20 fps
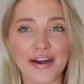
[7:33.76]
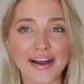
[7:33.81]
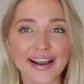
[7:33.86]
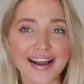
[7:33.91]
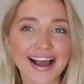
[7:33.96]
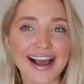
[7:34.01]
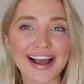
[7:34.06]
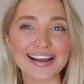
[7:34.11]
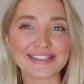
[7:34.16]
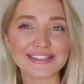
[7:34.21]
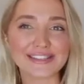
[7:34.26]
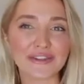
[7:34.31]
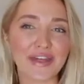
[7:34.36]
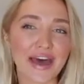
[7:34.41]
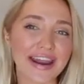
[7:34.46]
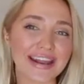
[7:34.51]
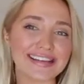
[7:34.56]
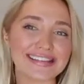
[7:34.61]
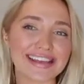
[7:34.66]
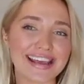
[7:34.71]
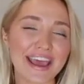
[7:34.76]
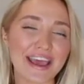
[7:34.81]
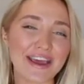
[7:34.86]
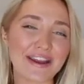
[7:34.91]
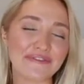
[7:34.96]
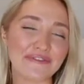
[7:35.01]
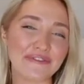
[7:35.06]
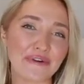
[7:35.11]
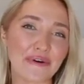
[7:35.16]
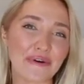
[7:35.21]
All right guys, so that is
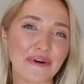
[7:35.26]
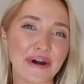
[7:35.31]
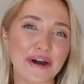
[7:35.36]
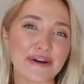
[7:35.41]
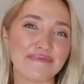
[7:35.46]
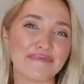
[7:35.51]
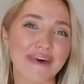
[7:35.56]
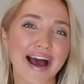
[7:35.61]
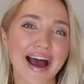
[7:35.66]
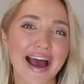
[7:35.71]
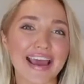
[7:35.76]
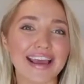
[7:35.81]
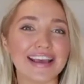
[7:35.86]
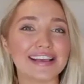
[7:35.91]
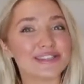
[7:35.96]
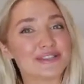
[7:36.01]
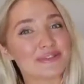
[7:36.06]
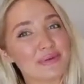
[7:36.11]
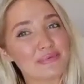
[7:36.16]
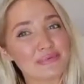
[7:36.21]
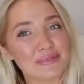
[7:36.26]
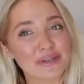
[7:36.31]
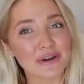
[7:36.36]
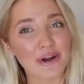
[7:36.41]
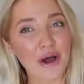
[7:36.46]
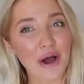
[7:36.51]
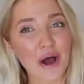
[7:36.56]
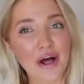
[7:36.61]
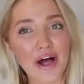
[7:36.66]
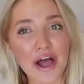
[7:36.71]
it for my swimsuit
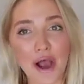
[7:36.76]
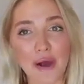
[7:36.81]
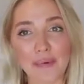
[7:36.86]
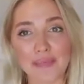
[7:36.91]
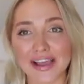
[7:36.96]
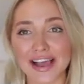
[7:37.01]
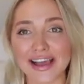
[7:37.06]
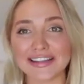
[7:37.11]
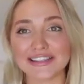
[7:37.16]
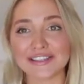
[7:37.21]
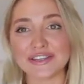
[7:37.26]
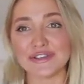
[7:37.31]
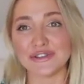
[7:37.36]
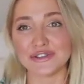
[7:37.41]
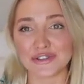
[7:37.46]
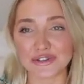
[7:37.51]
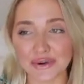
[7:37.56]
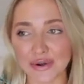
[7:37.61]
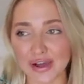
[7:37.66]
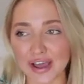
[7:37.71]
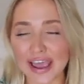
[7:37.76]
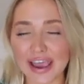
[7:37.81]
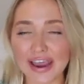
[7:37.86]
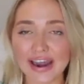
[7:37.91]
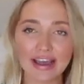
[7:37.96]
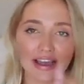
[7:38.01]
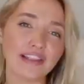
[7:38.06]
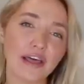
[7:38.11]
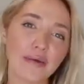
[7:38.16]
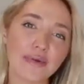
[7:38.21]
haul. I hope you guys
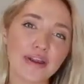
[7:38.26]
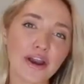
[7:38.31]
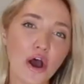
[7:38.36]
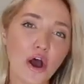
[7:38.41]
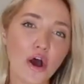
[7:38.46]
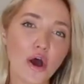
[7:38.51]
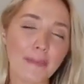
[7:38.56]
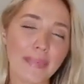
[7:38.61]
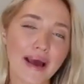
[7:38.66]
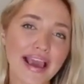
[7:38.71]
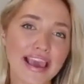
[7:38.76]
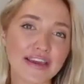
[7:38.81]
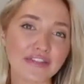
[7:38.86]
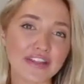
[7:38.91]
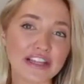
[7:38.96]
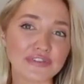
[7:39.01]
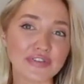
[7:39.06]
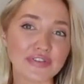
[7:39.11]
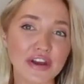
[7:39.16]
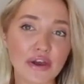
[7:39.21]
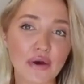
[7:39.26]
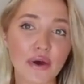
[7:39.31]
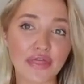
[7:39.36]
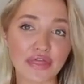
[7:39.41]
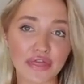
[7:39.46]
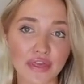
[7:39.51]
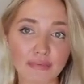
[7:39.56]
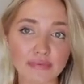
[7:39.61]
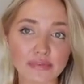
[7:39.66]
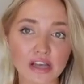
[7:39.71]
enjoyed. Let me know by giving this video a
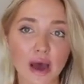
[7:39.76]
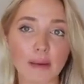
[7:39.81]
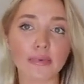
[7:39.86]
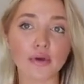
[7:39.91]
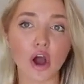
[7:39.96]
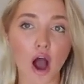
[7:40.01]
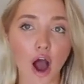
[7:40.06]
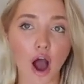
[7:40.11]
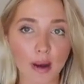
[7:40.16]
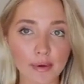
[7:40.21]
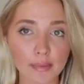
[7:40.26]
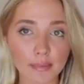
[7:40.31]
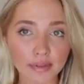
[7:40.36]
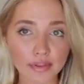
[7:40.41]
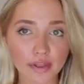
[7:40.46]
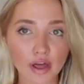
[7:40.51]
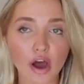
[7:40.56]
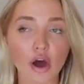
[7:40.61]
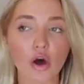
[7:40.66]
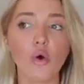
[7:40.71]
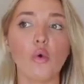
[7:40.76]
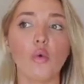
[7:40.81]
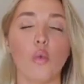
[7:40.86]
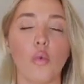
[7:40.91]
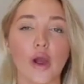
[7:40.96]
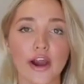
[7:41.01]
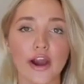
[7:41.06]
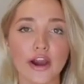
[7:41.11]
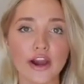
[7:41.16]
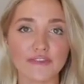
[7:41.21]
thumbs up, comment below
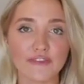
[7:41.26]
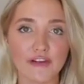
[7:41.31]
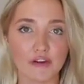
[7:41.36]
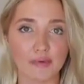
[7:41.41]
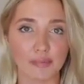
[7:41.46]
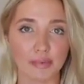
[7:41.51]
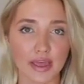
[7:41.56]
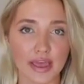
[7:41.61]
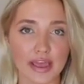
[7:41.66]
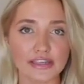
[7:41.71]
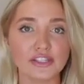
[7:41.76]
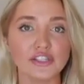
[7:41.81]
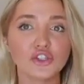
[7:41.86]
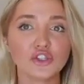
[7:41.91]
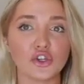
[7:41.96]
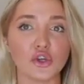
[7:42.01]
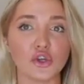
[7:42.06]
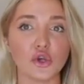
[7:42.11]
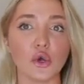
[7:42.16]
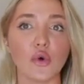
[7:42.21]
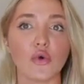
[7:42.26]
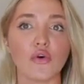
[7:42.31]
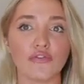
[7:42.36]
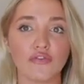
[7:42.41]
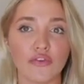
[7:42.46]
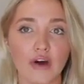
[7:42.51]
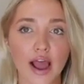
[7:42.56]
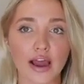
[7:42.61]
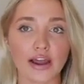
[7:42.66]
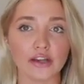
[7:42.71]
where your favorite place to
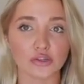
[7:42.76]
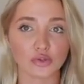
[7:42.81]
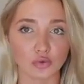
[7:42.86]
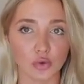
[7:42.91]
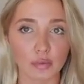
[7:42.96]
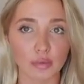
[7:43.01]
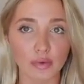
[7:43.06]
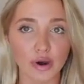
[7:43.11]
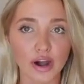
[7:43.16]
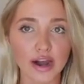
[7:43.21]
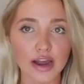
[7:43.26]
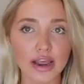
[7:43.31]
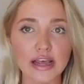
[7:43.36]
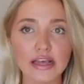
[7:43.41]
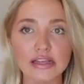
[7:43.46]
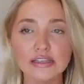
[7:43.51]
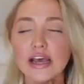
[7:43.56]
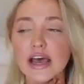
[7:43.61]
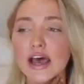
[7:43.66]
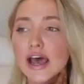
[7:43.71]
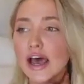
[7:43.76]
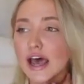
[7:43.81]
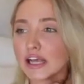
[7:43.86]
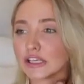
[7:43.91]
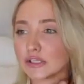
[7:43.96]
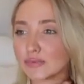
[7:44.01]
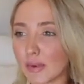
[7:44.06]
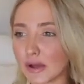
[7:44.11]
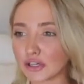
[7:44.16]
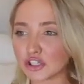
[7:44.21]
find swimwear is,
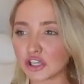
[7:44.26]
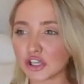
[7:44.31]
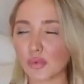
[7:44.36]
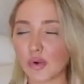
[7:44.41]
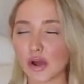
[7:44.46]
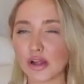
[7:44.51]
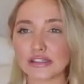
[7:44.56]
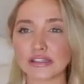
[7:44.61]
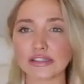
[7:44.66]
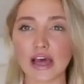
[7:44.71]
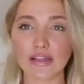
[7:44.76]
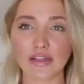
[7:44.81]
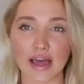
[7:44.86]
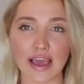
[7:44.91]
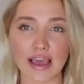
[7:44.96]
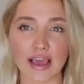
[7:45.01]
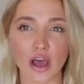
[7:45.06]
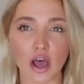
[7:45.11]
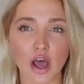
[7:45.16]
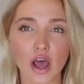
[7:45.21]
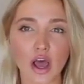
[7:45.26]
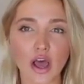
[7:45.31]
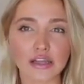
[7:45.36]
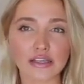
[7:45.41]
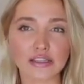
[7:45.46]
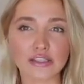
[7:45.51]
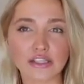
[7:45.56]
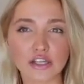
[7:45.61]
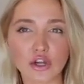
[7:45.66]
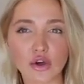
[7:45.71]
especially ones that like
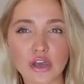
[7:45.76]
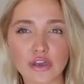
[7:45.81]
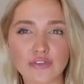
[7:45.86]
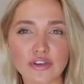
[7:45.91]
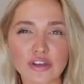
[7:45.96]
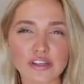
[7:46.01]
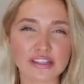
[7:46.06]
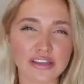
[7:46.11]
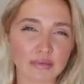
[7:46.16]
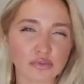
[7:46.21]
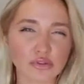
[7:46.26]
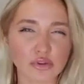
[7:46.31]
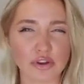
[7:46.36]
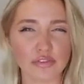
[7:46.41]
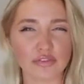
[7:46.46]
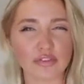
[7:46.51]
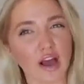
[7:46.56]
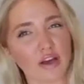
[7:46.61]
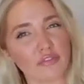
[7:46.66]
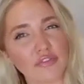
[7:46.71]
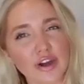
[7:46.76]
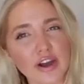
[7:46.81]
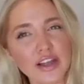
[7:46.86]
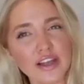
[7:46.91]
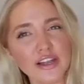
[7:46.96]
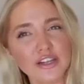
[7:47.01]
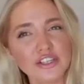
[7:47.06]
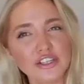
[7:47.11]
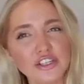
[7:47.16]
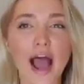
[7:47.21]
still give you some sort of
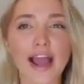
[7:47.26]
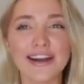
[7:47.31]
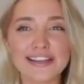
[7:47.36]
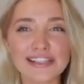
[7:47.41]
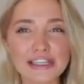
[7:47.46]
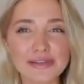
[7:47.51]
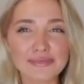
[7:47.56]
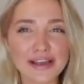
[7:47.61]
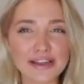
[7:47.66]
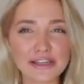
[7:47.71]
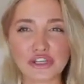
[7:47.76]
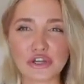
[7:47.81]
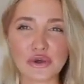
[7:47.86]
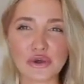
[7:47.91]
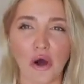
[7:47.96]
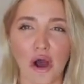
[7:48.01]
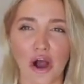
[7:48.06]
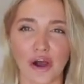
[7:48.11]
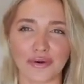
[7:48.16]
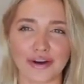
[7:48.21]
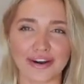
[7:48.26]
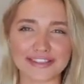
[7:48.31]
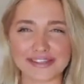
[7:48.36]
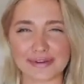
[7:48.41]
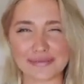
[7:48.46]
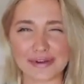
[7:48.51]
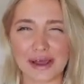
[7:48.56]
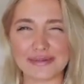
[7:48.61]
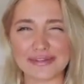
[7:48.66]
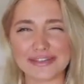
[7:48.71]
coverage. I just am like too awkward
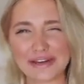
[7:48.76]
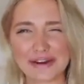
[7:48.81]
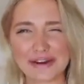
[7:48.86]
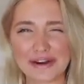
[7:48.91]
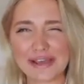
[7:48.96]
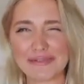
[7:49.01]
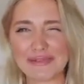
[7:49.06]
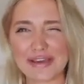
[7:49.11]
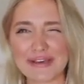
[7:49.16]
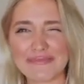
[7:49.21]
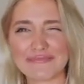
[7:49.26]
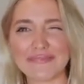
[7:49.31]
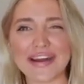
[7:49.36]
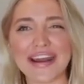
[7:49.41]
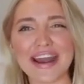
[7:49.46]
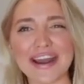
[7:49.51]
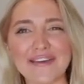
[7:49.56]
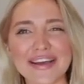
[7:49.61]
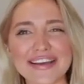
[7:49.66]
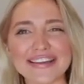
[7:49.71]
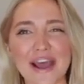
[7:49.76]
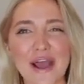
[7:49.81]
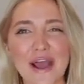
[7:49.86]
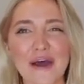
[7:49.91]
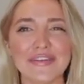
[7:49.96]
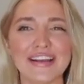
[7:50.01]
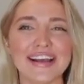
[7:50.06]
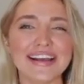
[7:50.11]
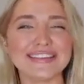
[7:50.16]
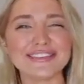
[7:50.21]
sometimes, you know what I mean? But anyways, I
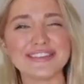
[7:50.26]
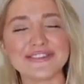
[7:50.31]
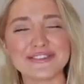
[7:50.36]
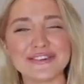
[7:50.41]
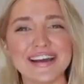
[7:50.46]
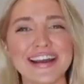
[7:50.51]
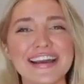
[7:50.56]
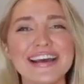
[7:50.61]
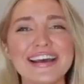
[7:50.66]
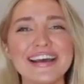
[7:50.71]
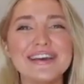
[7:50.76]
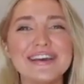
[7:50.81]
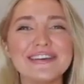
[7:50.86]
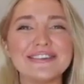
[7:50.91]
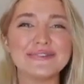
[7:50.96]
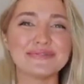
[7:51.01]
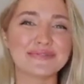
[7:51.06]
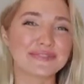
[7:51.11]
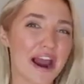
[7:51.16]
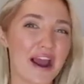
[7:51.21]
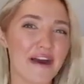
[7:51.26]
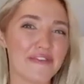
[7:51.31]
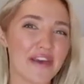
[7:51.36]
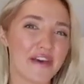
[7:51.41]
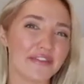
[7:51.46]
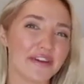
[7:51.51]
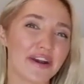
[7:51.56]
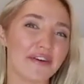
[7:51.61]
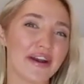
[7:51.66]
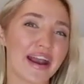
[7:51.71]
hope you guys enjoyed. Subscribe if you
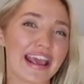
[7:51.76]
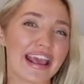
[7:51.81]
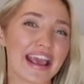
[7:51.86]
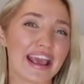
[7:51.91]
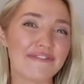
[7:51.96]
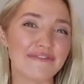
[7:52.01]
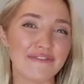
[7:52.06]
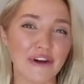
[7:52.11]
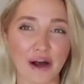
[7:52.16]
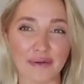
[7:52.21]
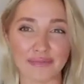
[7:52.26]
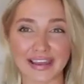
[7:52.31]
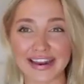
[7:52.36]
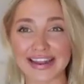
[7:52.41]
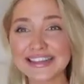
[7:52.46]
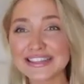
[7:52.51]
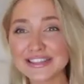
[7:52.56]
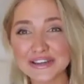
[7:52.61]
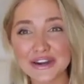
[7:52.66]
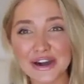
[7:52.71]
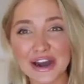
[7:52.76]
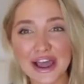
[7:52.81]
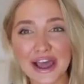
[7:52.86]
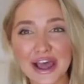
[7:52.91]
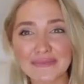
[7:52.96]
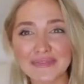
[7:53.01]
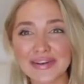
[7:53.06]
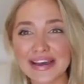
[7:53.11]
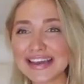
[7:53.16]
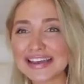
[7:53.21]
haven't already. Follow me on
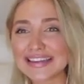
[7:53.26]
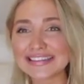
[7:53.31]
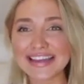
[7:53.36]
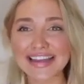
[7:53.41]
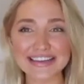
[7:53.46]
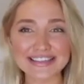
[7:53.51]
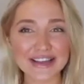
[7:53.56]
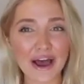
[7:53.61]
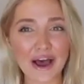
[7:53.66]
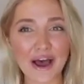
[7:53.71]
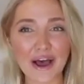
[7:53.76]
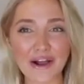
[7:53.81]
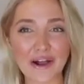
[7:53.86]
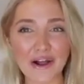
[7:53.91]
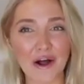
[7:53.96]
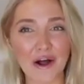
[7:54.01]
Instagram, TikTok,